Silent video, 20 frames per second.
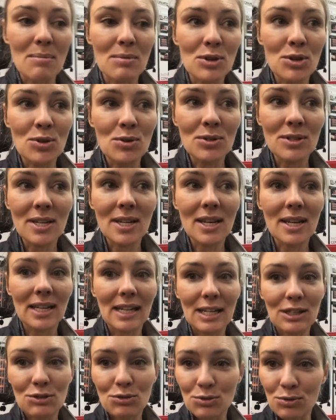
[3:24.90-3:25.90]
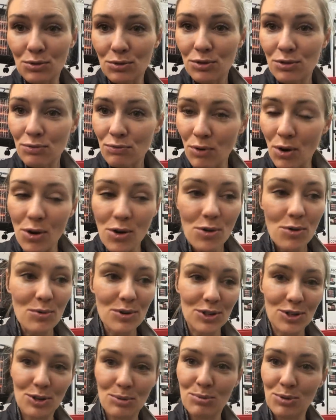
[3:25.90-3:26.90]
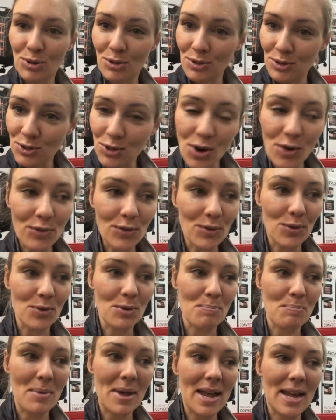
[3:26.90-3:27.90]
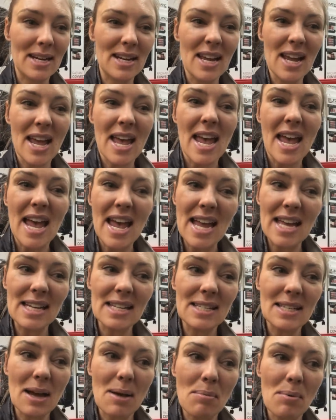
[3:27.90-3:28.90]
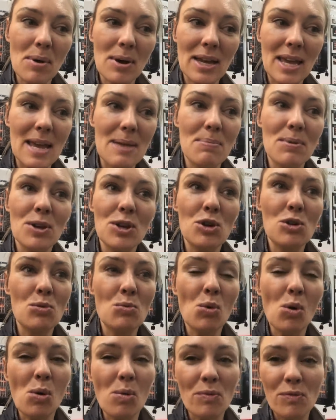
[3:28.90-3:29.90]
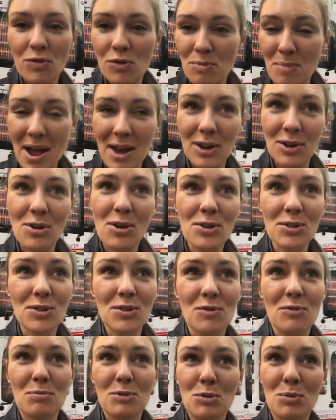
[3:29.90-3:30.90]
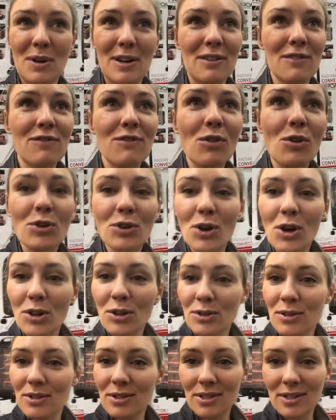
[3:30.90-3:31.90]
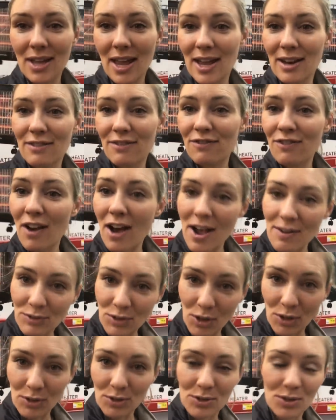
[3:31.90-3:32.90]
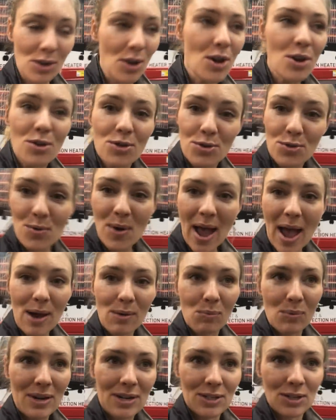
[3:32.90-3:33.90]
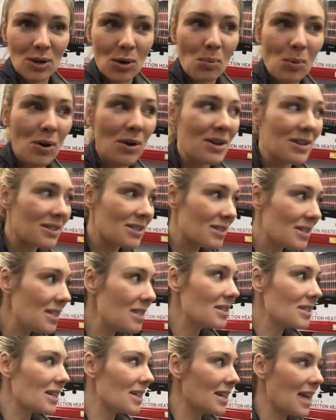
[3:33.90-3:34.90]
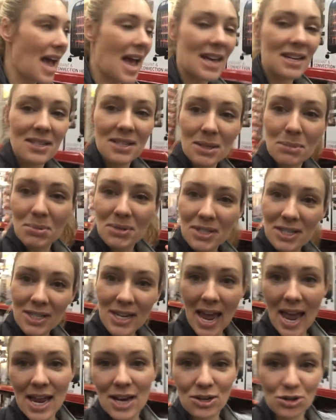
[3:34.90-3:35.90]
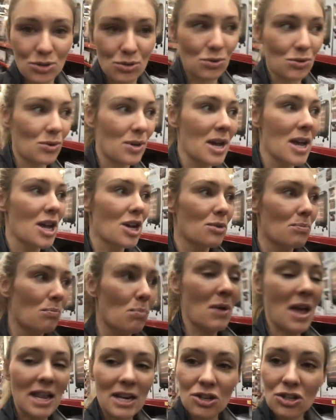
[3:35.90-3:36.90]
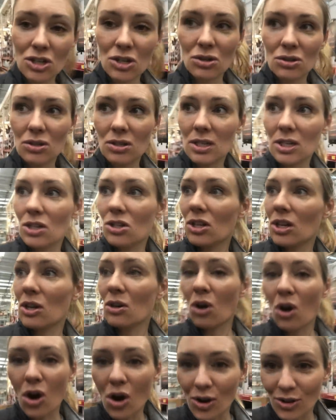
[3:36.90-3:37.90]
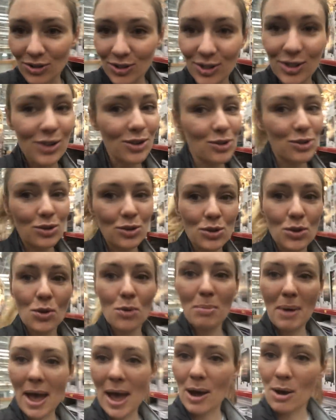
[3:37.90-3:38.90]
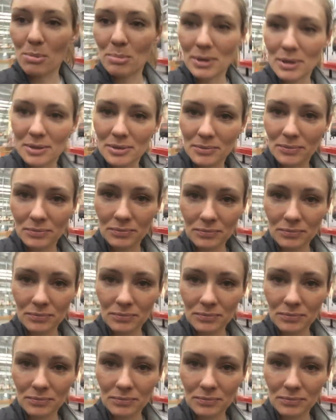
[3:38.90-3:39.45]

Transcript: using an electrical throw, which you can put on the sofa or the bed, ends up keeping you warm for about a cost of between $4 and $5 throughout winter. Whereas this can add substantial energy usage and cost to your power bill.